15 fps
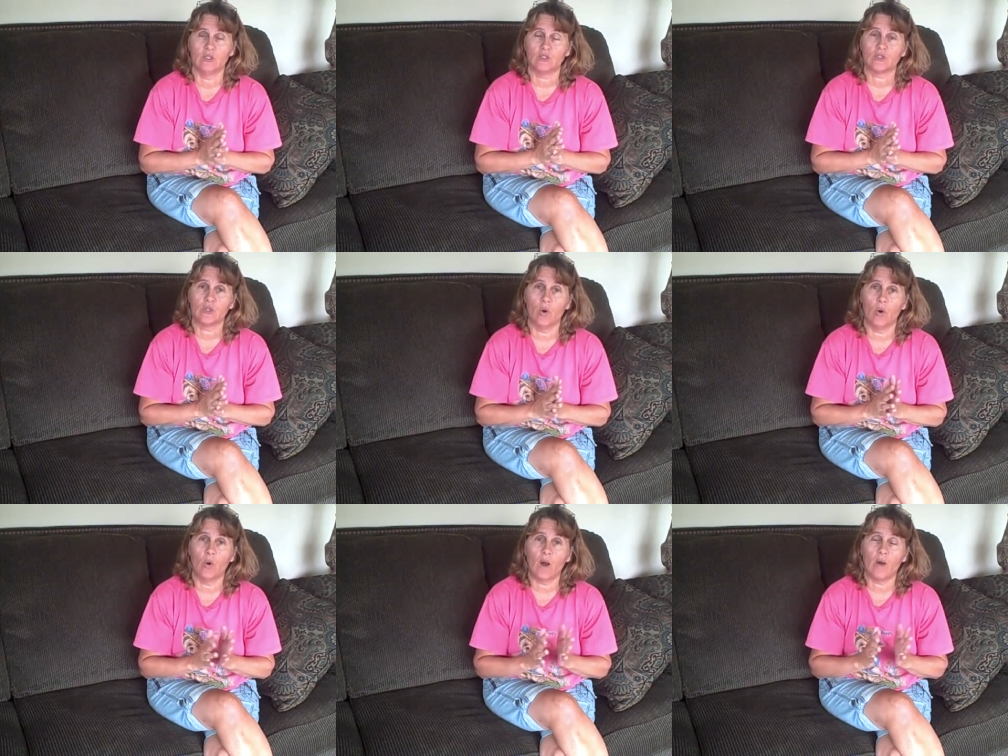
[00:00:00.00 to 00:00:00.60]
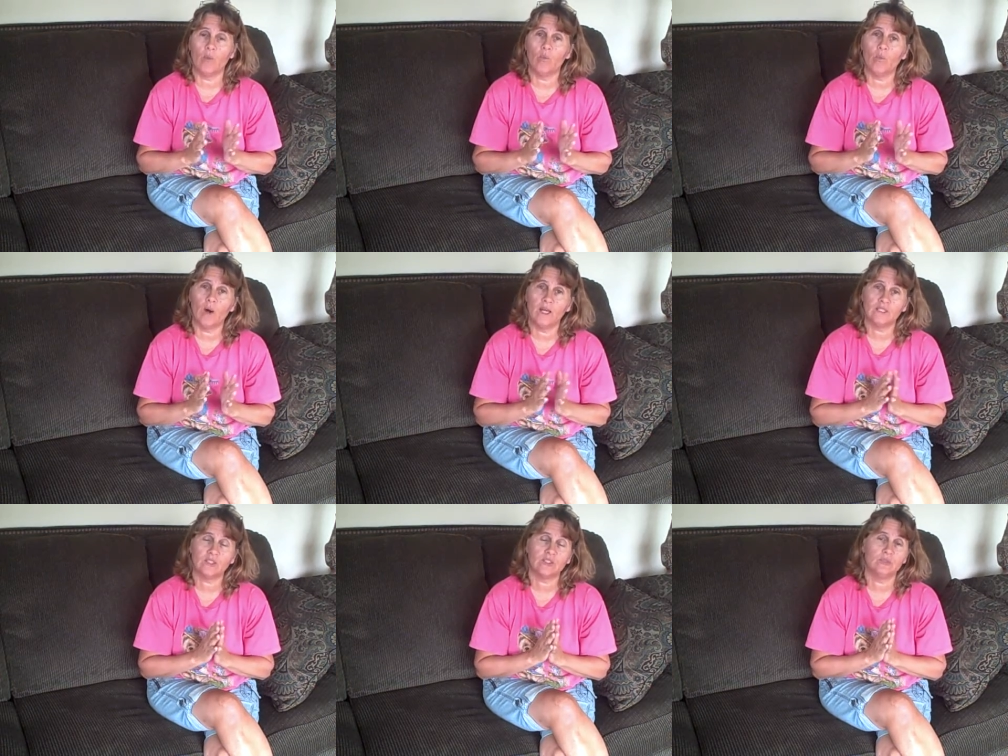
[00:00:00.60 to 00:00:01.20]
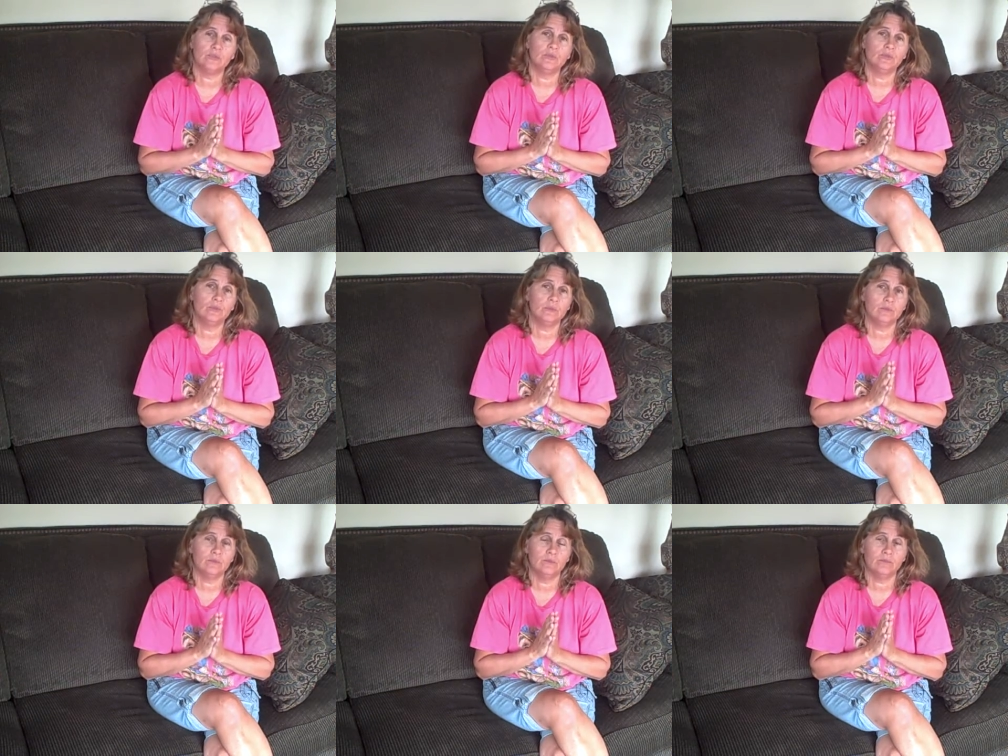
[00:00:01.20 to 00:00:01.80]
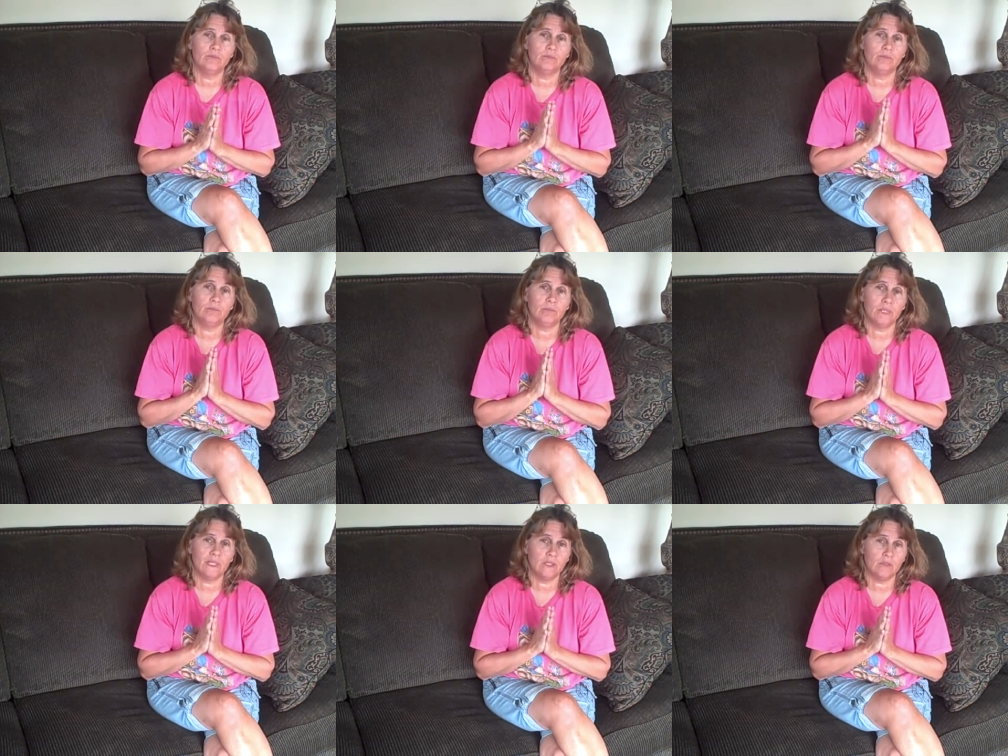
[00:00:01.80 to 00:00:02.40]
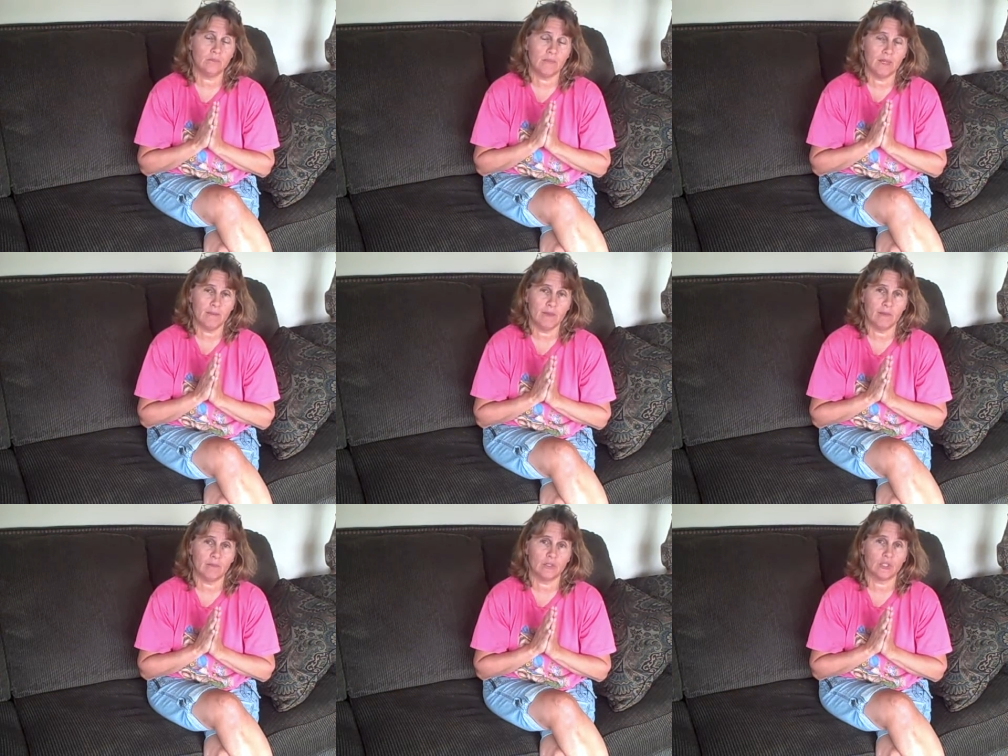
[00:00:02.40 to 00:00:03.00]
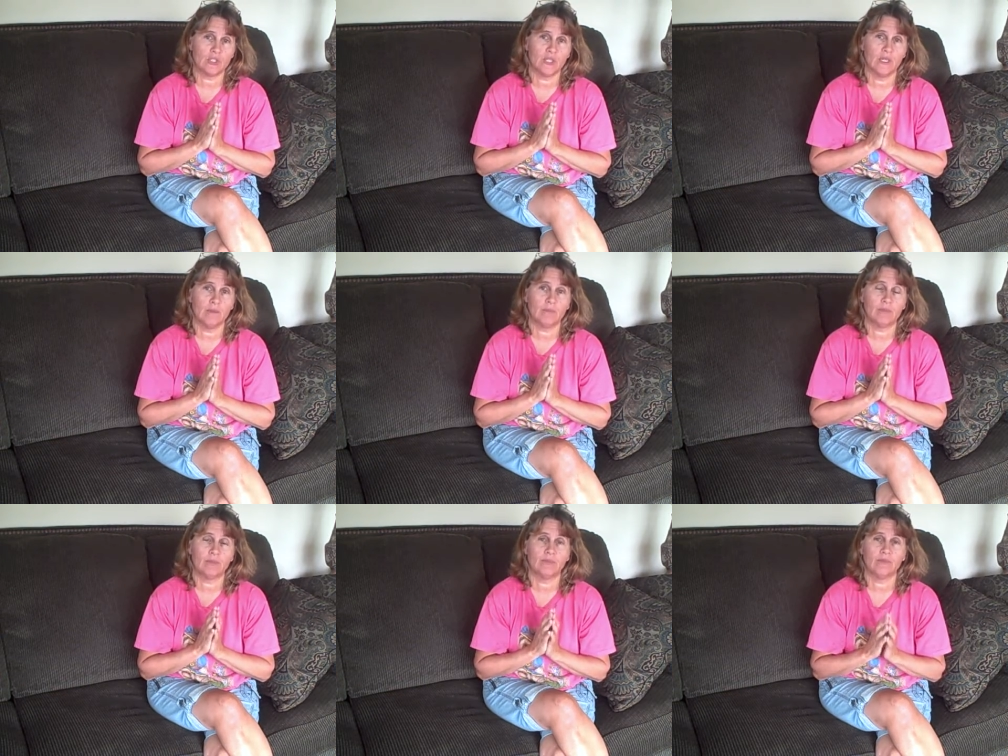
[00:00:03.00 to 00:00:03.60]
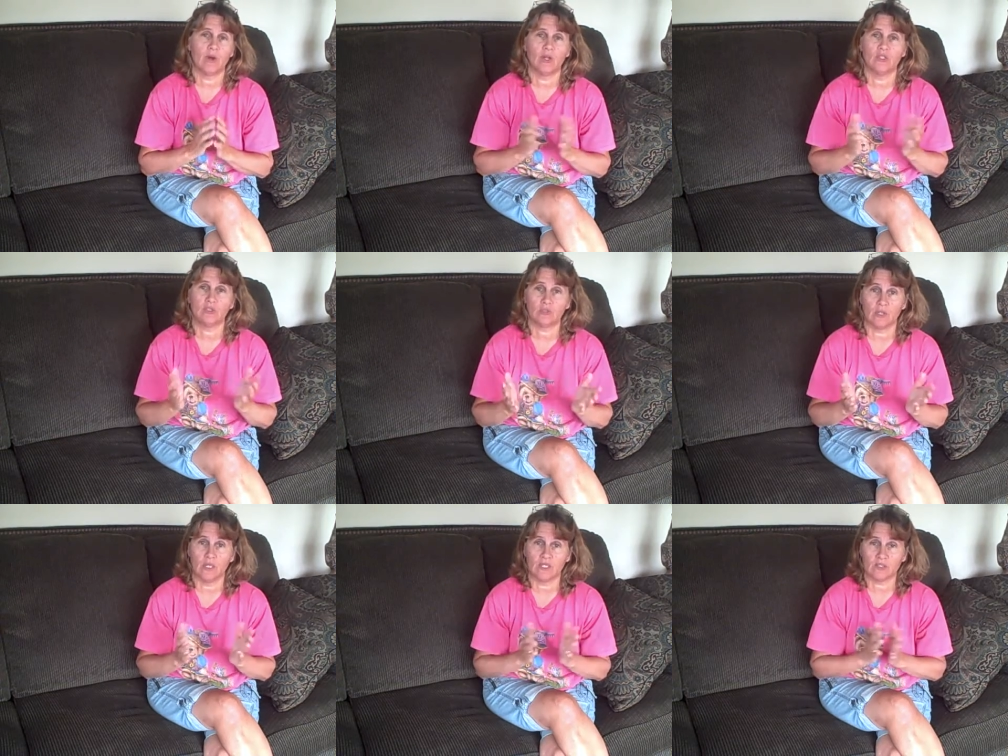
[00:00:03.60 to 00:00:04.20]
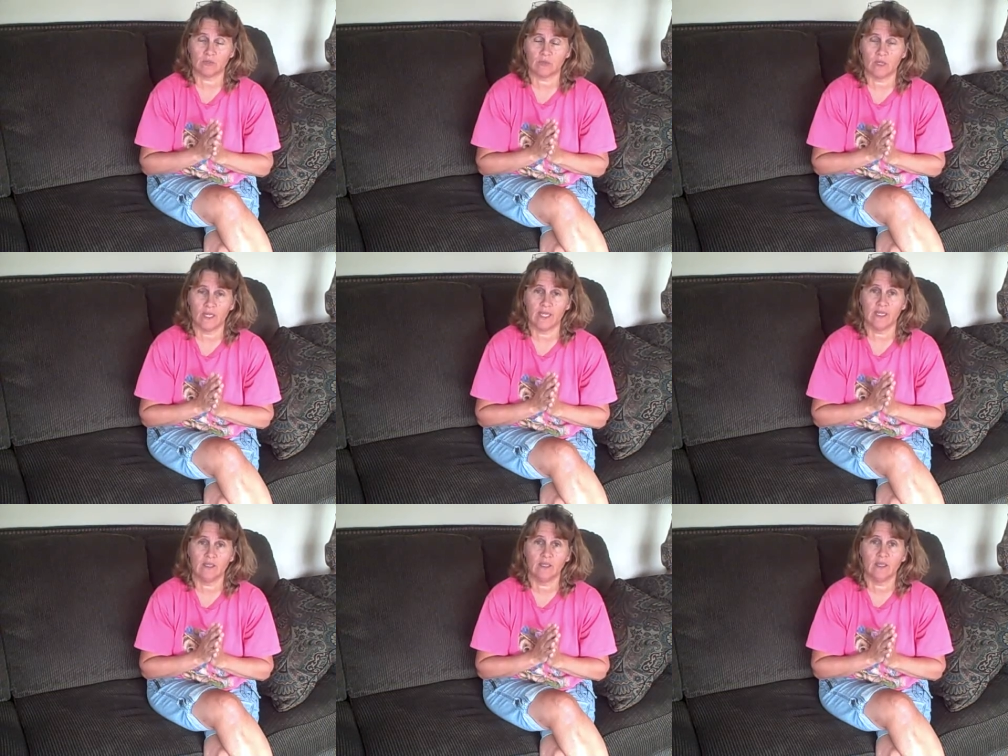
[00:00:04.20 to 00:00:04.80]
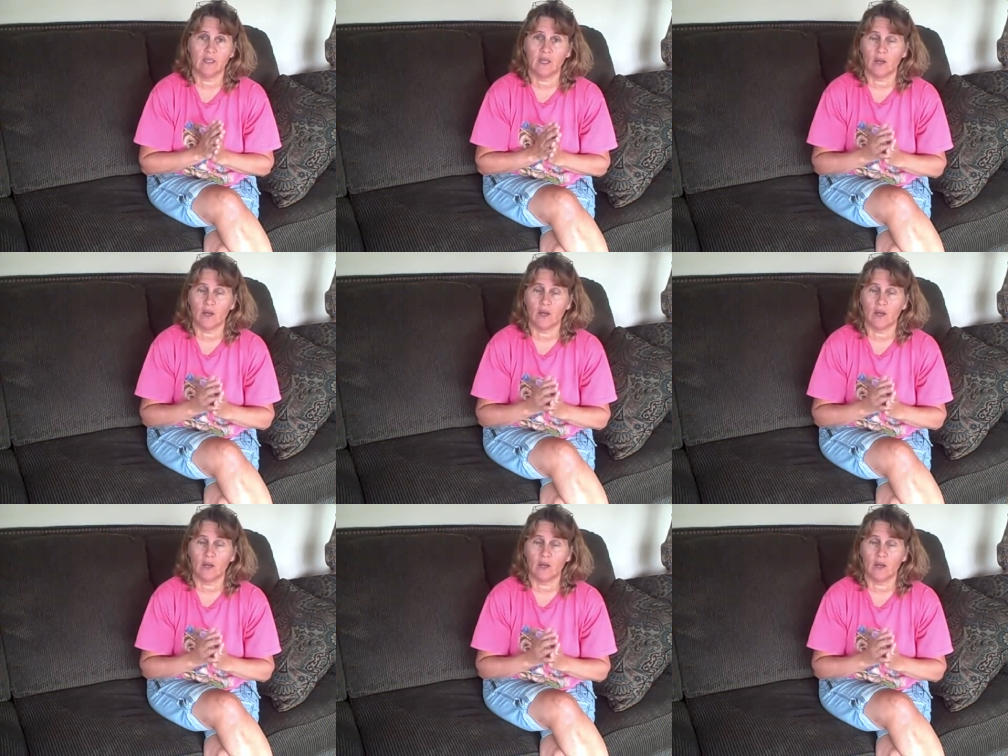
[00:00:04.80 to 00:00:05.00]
So I want to build my membership on trust, right?